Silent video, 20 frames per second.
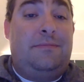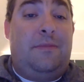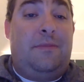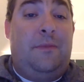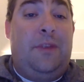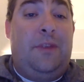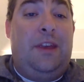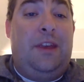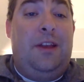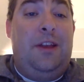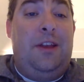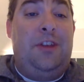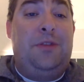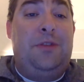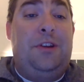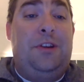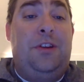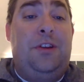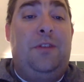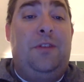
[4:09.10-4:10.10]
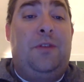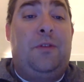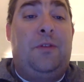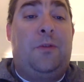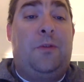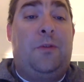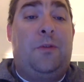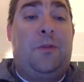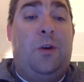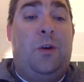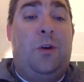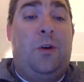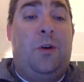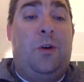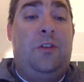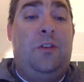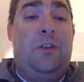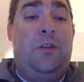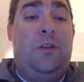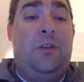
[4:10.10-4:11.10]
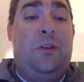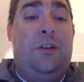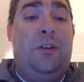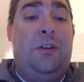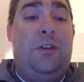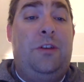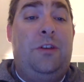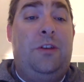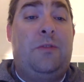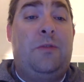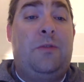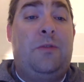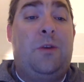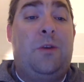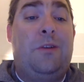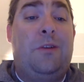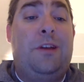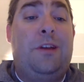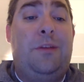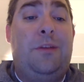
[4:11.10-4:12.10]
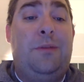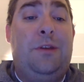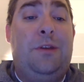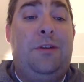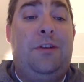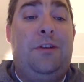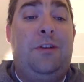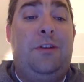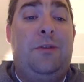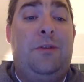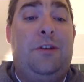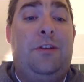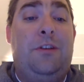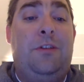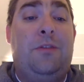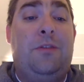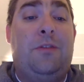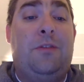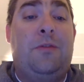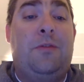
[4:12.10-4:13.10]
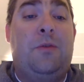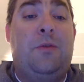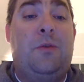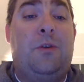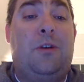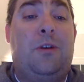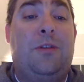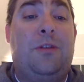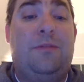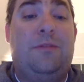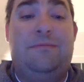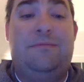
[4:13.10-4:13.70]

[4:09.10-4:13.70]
Yelich went 2 for 4. Ozuna went 2 for 4. Real Muto went 2 for 4.